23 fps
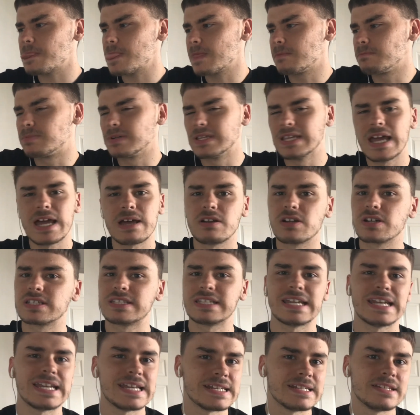But yeah, like I
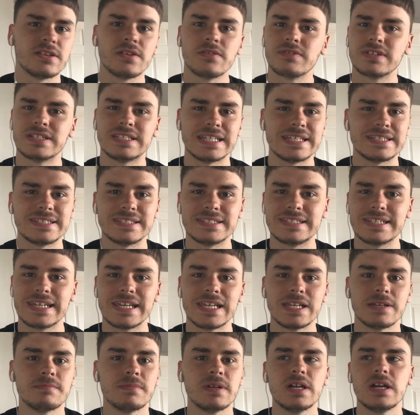said, any other decent
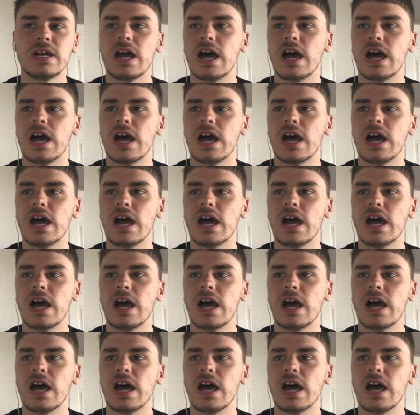team